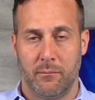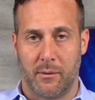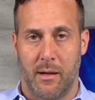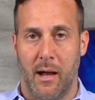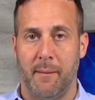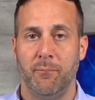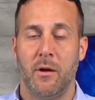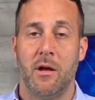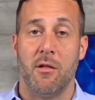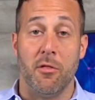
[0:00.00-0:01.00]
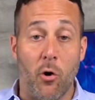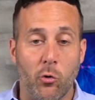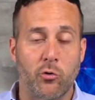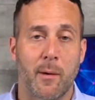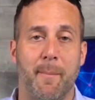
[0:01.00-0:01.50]
Okay,
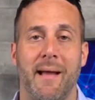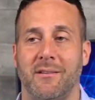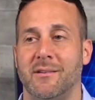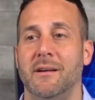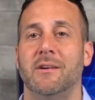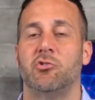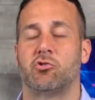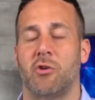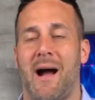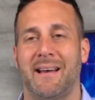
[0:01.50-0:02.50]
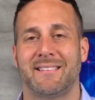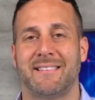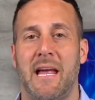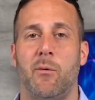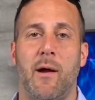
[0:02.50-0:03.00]
those are the banks. Try to
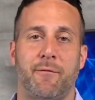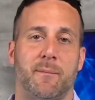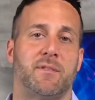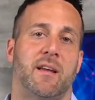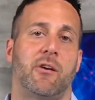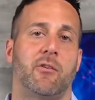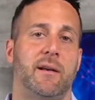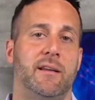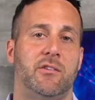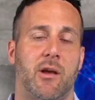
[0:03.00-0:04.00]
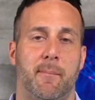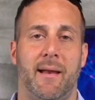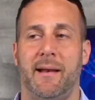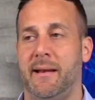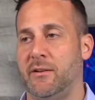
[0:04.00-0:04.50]
stay away from Synchronies,
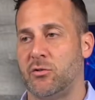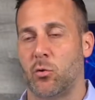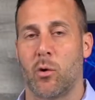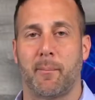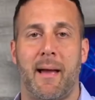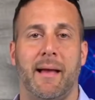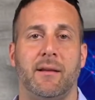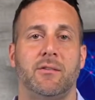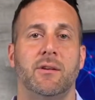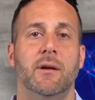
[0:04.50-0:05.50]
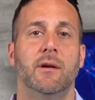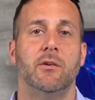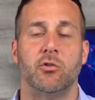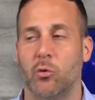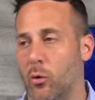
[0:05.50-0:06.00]
Comenity, store banks,
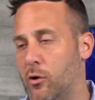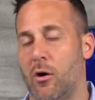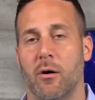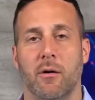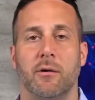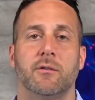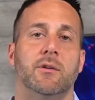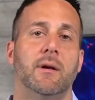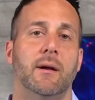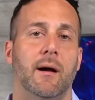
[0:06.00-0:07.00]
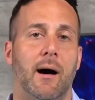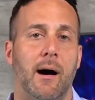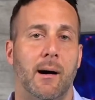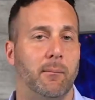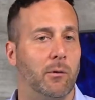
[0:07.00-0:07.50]
store cards,
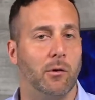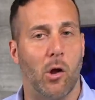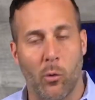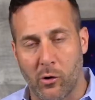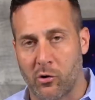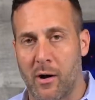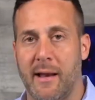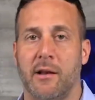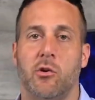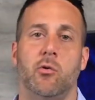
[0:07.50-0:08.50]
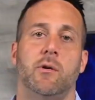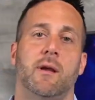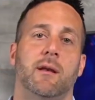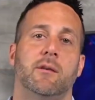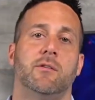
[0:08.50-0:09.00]
lower credit
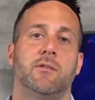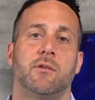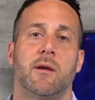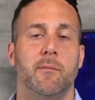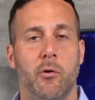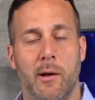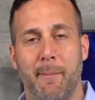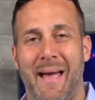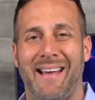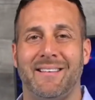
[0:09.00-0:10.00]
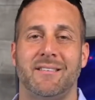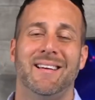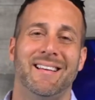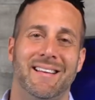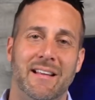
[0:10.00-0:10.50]
unions, community banks.
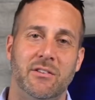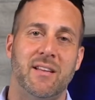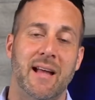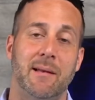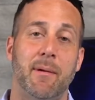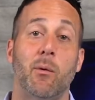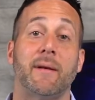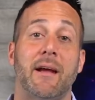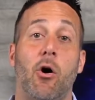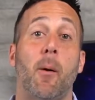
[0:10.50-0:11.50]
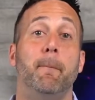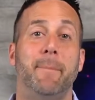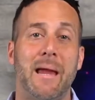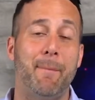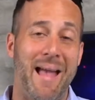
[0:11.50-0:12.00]
These tend to be what they call
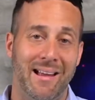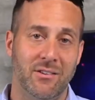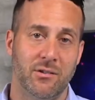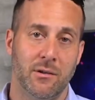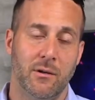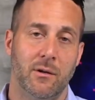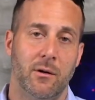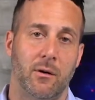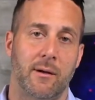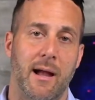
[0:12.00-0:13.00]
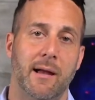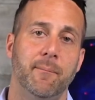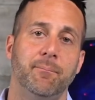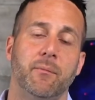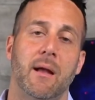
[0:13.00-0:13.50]
B banks. Okay,
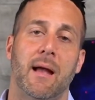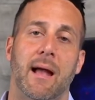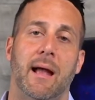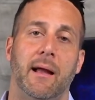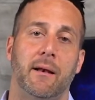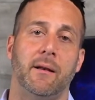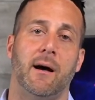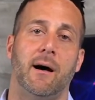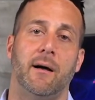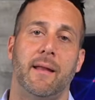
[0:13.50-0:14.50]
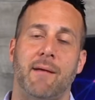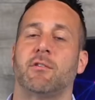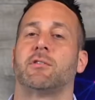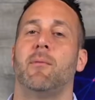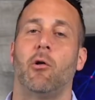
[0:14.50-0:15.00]
and they have a
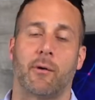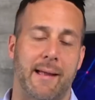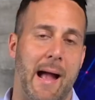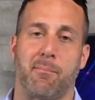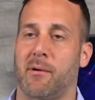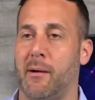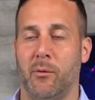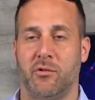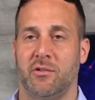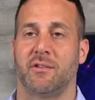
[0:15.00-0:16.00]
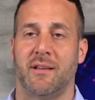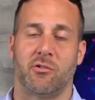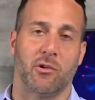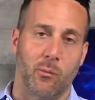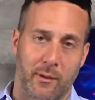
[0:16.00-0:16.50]
smaller cap rate, which is
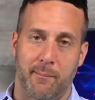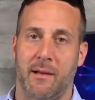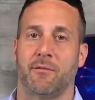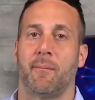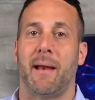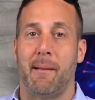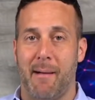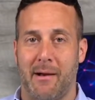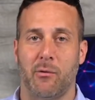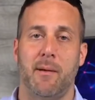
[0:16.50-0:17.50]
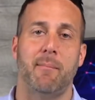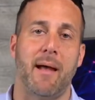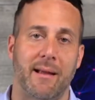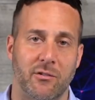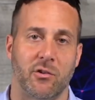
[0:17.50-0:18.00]
essentially what it means from an A bank to a B
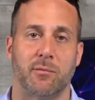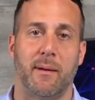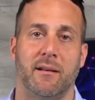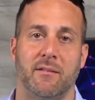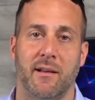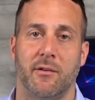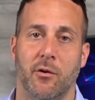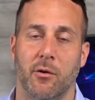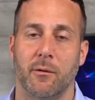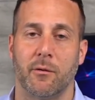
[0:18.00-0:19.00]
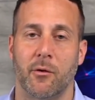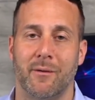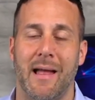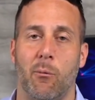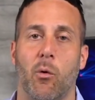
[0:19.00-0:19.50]
bank. It just means that their
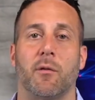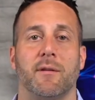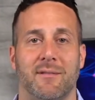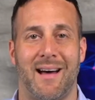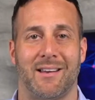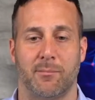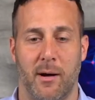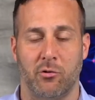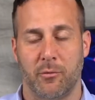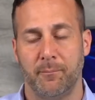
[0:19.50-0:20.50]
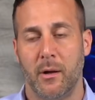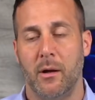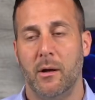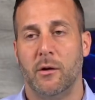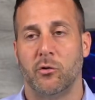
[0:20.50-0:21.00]
net worth is as much.
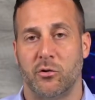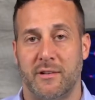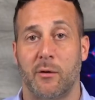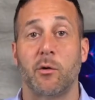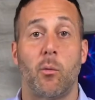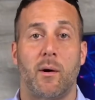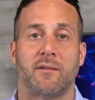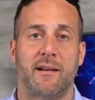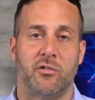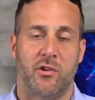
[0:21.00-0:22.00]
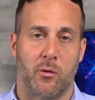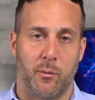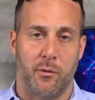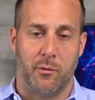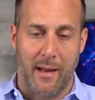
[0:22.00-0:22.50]
Stick with the ones I just shared
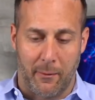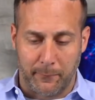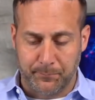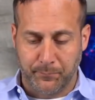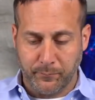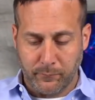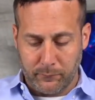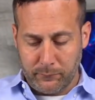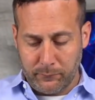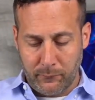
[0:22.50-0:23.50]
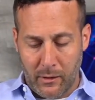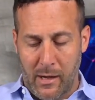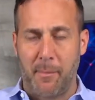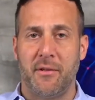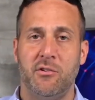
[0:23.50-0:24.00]
with you. Now, a
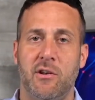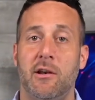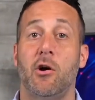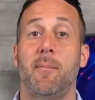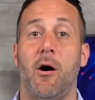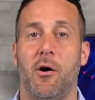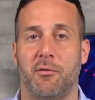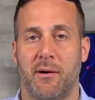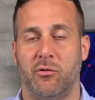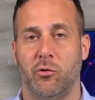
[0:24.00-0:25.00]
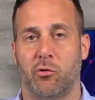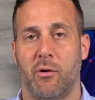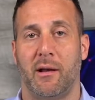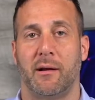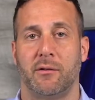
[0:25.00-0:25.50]
couple things you need to know about authorized user
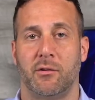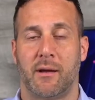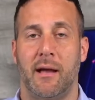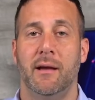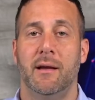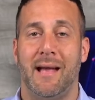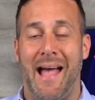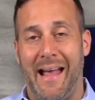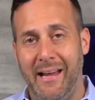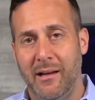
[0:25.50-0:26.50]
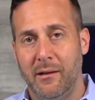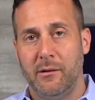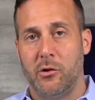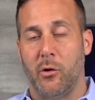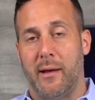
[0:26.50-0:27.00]
trade lines. Okay, A,
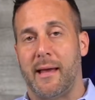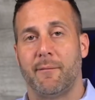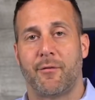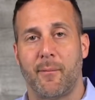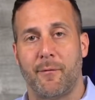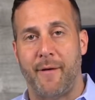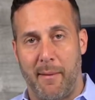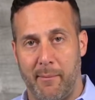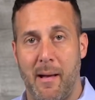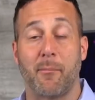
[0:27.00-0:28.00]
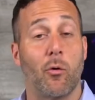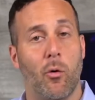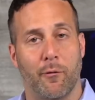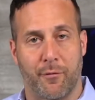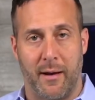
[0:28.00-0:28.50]
you can get them from a family member
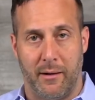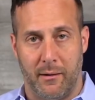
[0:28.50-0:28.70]
or a friend.